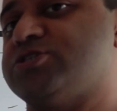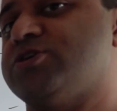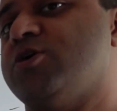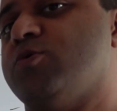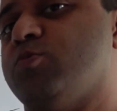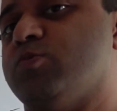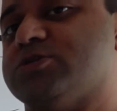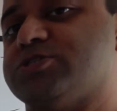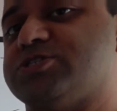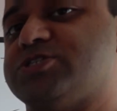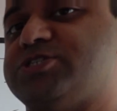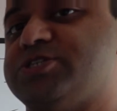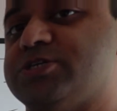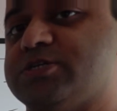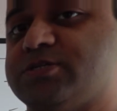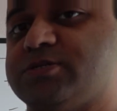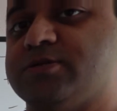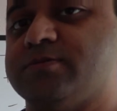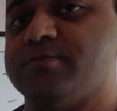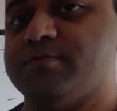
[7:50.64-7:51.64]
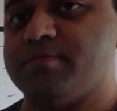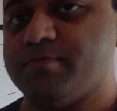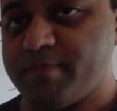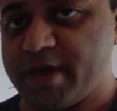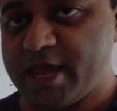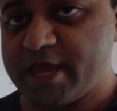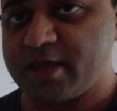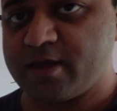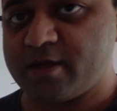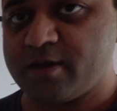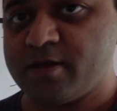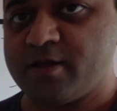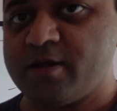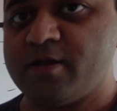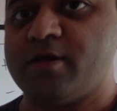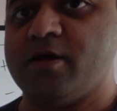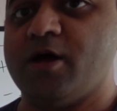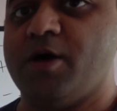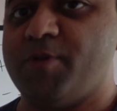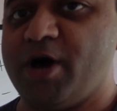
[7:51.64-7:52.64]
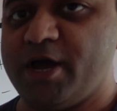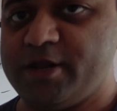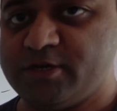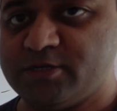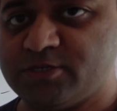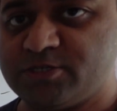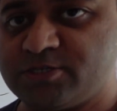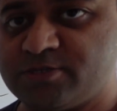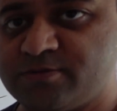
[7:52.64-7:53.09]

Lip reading: will still make a minus.